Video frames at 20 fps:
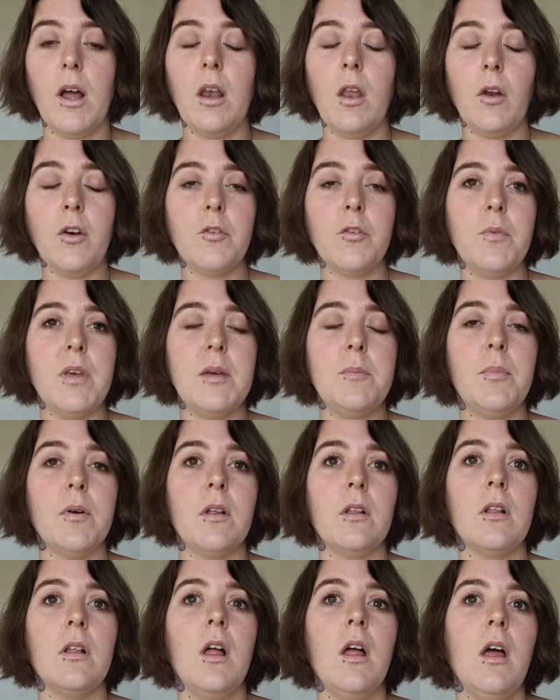A lot of
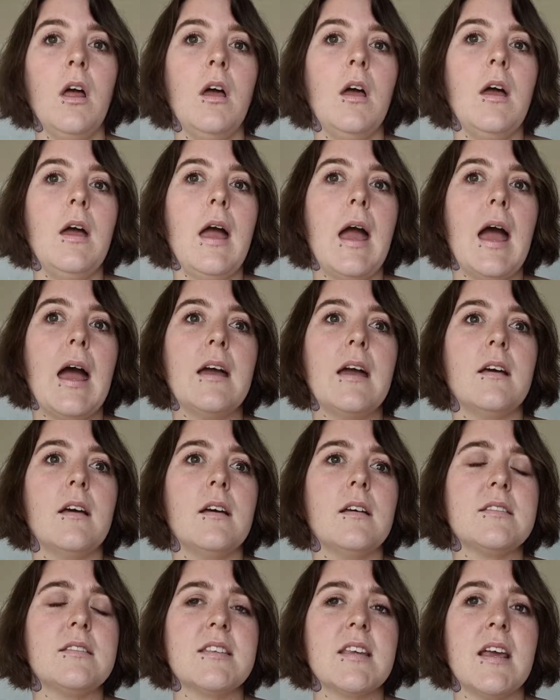people
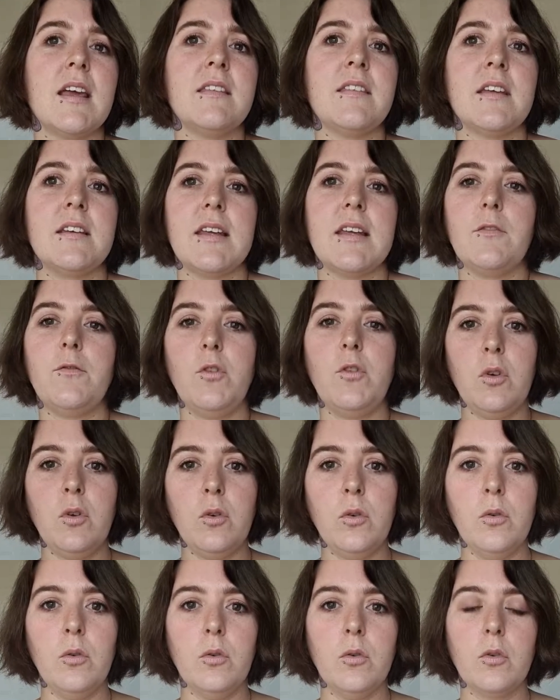say that if
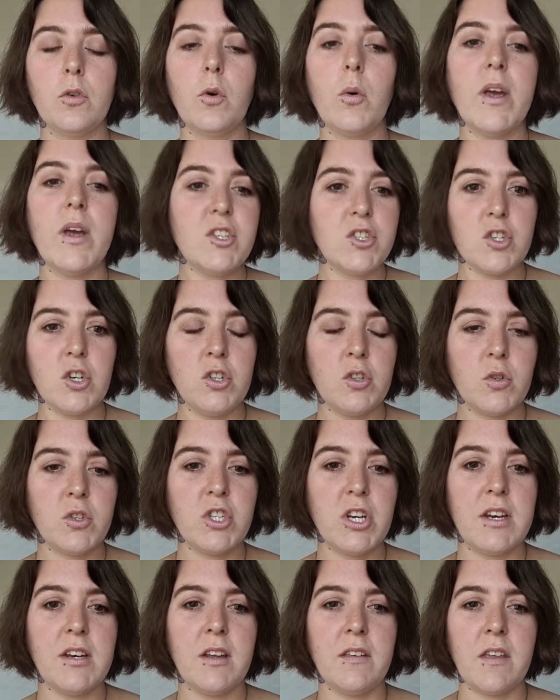you question your
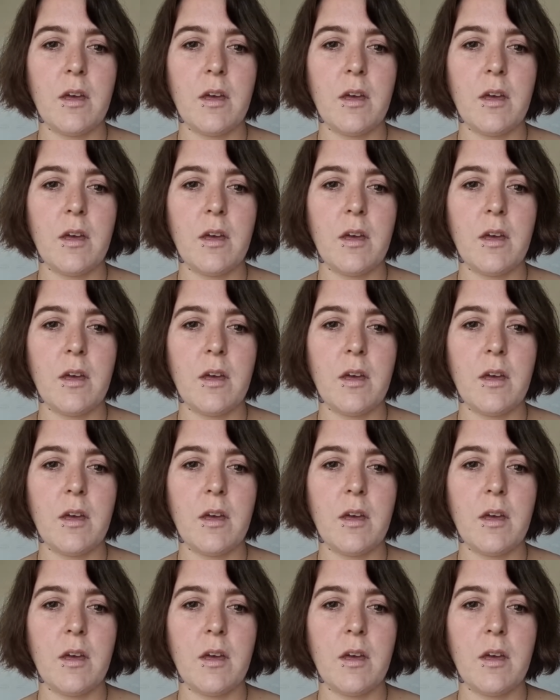gender,